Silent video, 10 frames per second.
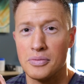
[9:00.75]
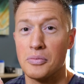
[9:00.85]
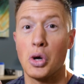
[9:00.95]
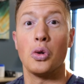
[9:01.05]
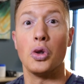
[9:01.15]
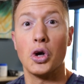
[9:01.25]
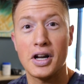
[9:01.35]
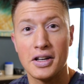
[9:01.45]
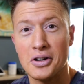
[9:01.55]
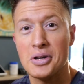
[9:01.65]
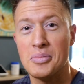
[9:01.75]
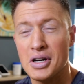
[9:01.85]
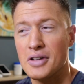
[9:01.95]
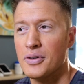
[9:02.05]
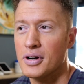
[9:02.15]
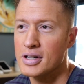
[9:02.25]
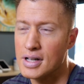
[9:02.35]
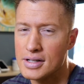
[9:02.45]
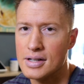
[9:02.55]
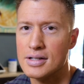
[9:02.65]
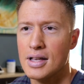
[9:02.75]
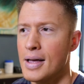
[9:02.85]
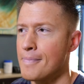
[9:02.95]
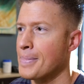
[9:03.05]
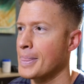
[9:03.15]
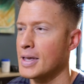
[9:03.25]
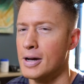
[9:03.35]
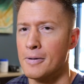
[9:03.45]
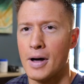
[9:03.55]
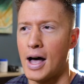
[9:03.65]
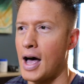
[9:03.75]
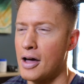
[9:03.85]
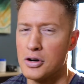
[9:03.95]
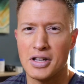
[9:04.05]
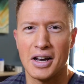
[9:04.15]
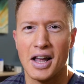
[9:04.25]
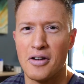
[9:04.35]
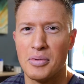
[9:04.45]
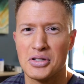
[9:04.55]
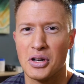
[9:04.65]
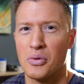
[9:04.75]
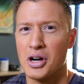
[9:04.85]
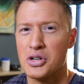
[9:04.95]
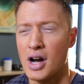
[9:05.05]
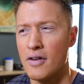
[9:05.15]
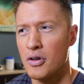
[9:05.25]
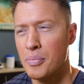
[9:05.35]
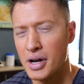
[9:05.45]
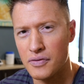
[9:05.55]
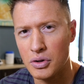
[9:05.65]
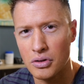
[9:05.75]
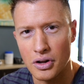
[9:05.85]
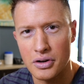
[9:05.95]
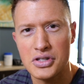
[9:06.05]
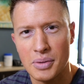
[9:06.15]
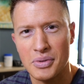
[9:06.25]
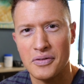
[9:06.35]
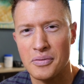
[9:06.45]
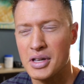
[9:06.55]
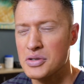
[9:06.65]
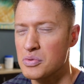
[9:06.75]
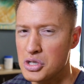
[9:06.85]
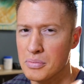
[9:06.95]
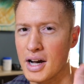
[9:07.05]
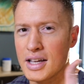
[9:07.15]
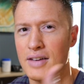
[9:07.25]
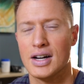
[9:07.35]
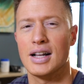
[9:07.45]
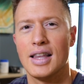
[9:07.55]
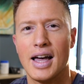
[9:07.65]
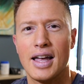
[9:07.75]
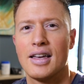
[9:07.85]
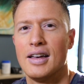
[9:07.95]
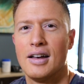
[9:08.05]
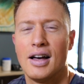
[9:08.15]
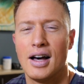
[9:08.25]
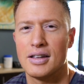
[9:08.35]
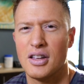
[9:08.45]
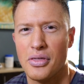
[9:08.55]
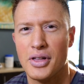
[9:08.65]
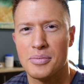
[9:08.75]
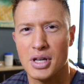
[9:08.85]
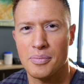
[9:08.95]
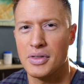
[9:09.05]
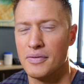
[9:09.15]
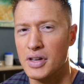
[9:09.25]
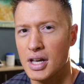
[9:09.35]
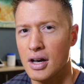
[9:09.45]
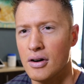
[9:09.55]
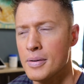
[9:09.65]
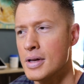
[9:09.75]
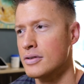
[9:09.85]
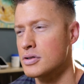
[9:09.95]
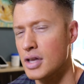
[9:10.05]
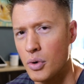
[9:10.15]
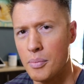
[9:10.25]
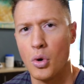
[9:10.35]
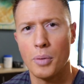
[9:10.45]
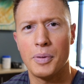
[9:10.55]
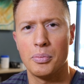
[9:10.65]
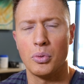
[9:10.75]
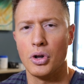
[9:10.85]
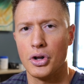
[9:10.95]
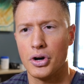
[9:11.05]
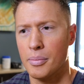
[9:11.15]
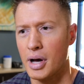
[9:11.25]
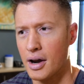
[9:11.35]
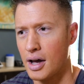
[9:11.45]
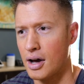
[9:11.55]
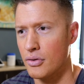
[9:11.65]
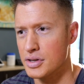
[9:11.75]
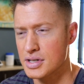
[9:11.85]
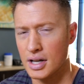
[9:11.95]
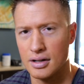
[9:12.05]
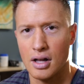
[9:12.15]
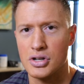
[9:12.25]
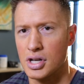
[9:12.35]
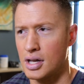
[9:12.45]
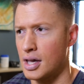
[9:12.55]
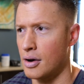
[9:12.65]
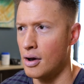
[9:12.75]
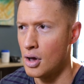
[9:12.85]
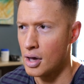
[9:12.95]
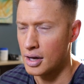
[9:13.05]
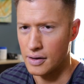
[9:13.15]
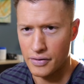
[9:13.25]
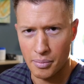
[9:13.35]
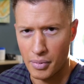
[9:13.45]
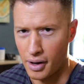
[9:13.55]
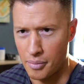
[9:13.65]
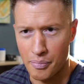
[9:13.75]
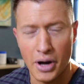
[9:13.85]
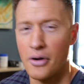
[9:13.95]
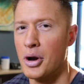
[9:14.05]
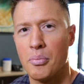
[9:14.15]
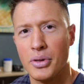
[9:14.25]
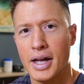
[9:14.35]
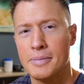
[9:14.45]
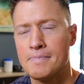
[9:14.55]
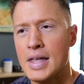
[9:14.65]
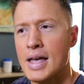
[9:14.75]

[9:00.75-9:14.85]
to go look in your community for a dentist, you know, I understand not everybody's going to want to travel, but if you learn something from this, would you mind giving it a like, uh, you know, thumbs up the video so that way more people will learn about how this technology can give them a better implant.